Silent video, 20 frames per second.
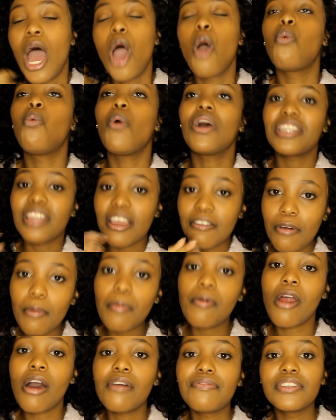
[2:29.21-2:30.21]
Whatever
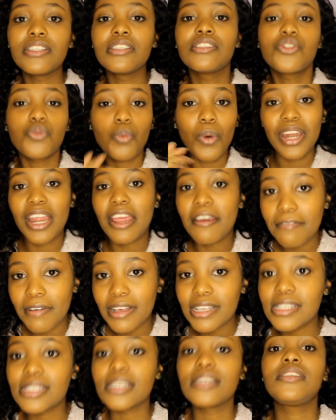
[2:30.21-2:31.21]
province, whatever
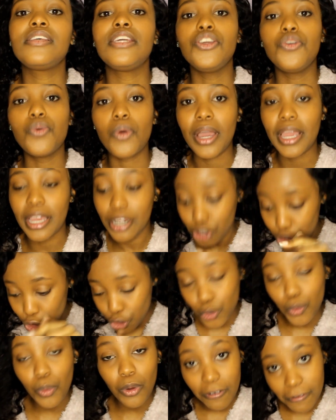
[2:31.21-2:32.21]
city you are in,
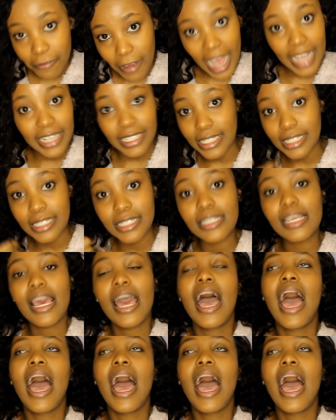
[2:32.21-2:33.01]
you will find it.